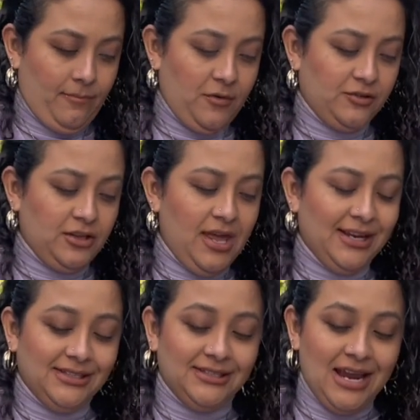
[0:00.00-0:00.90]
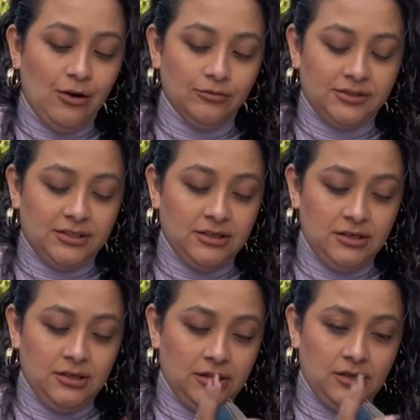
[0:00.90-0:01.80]
There's a lot of doubt
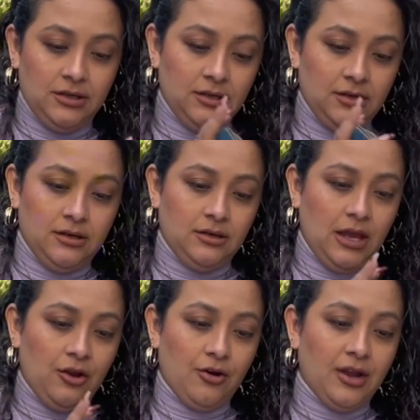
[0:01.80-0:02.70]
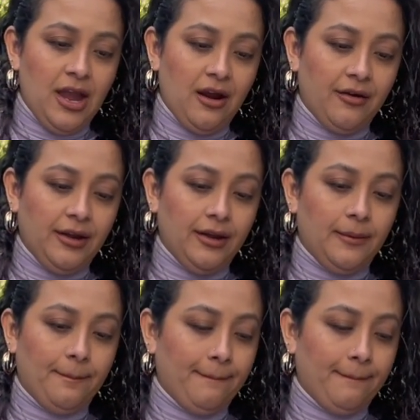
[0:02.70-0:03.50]
that you're carrying.